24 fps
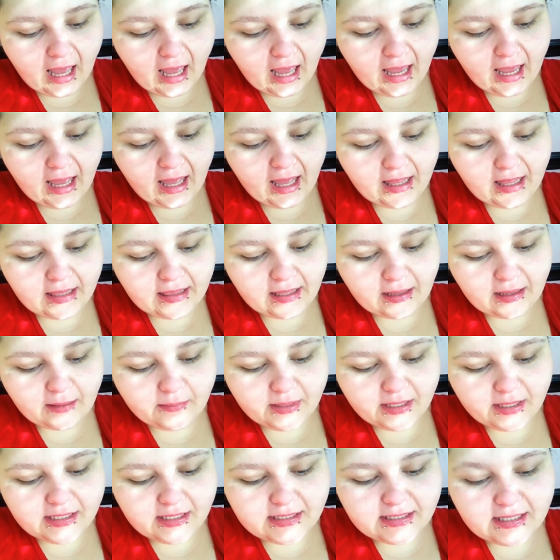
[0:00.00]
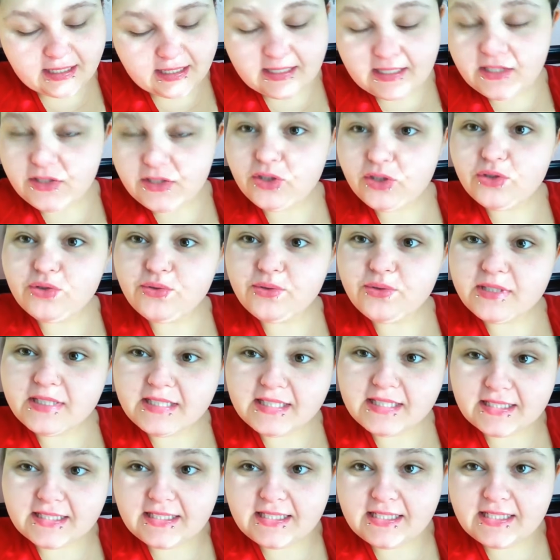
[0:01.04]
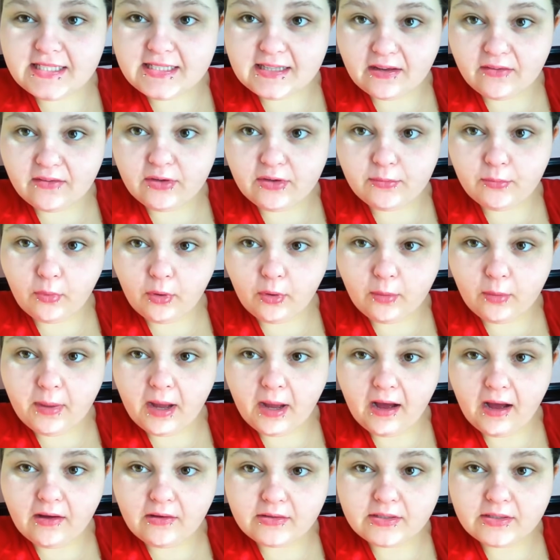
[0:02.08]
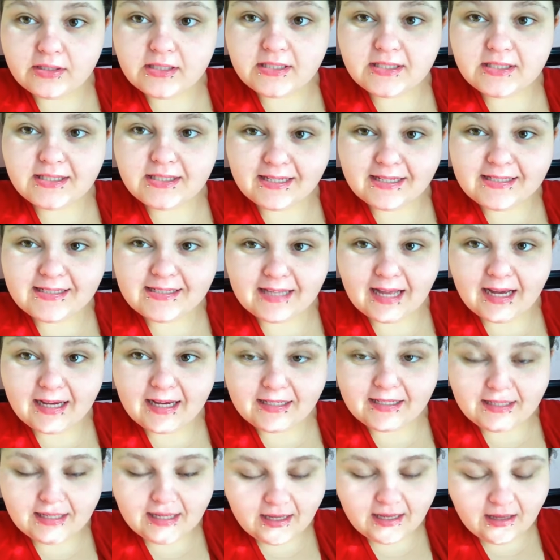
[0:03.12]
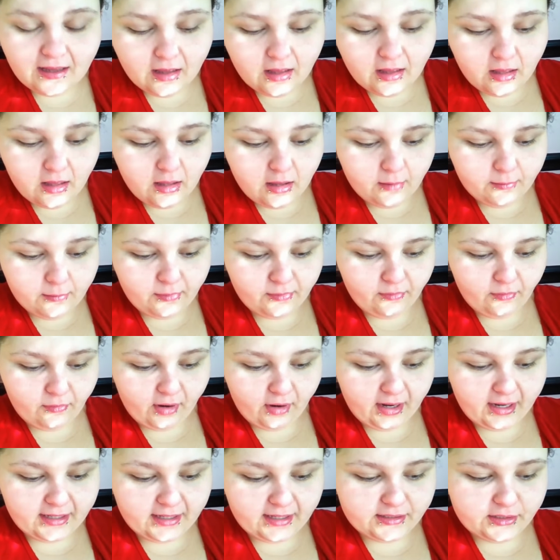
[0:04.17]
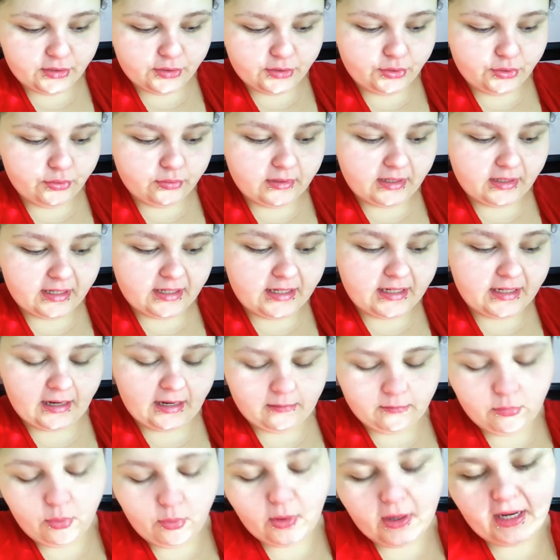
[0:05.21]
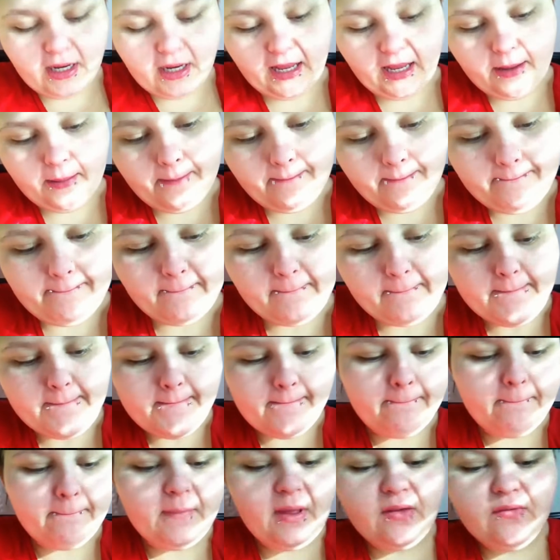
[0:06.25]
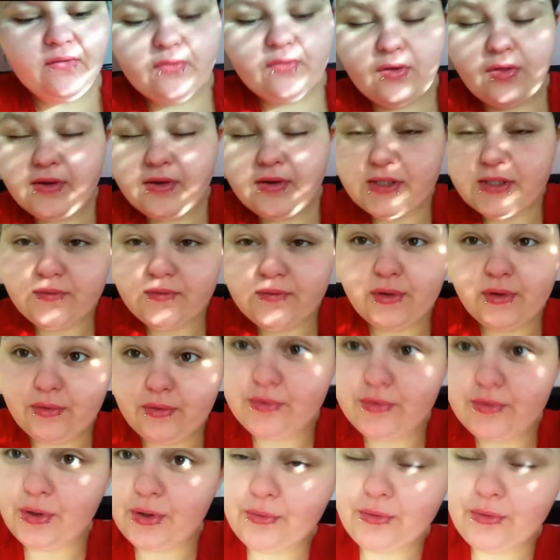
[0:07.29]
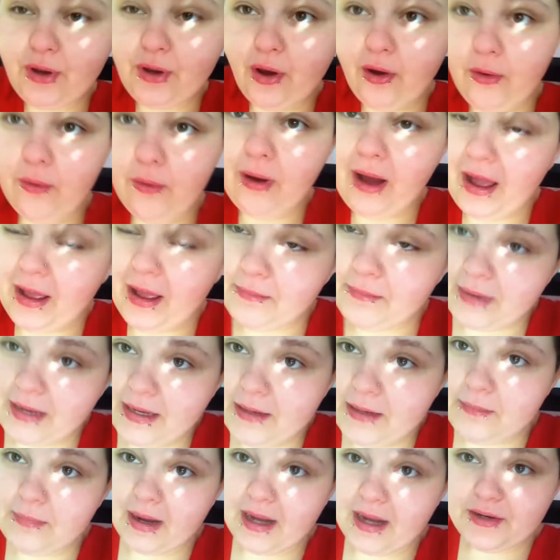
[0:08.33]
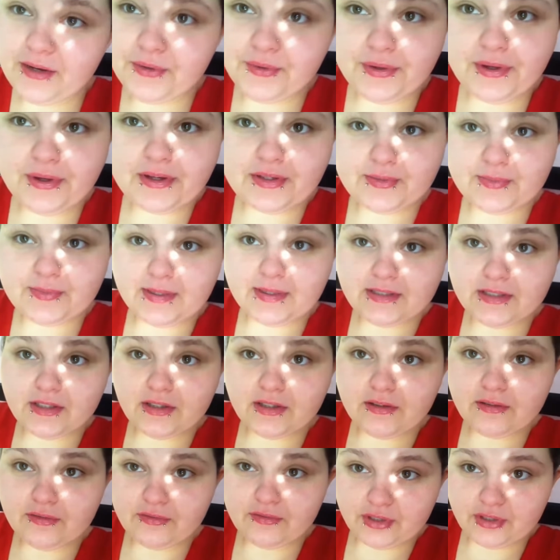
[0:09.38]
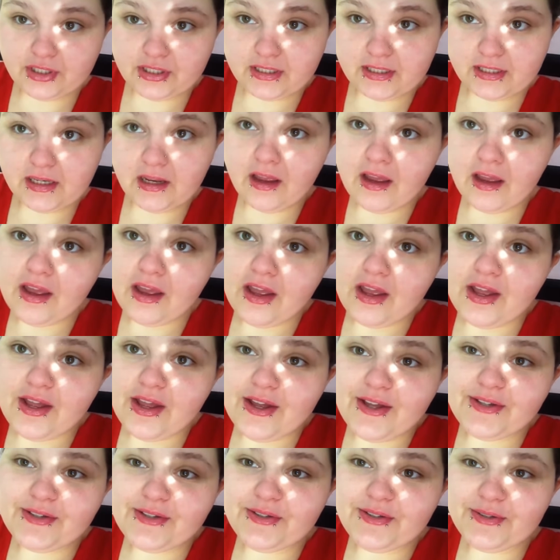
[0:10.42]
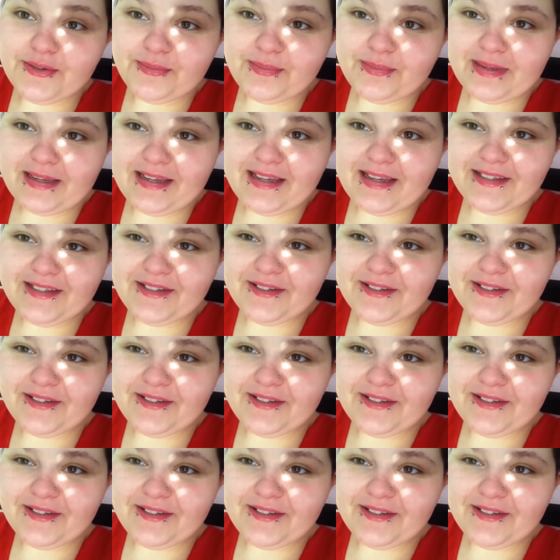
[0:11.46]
And that means I need to lose 67 more pounds exactly before I get to 299.8. And for those of you who don't know, I made my New Year's resolution to be